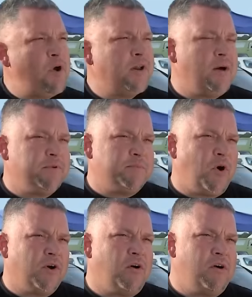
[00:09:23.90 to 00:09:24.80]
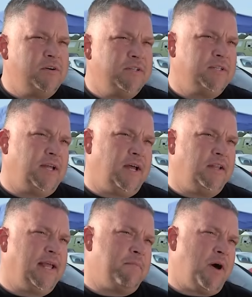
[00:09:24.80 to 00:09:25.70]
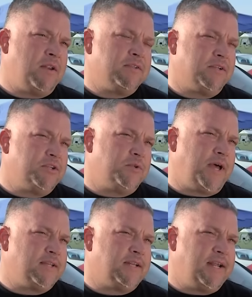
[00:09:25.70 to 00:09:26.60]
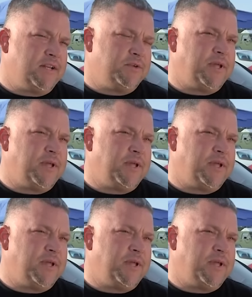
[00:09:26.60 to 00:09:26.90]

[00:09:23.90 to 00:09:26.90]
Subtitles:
brought a couple smart cars, late models of 2008 and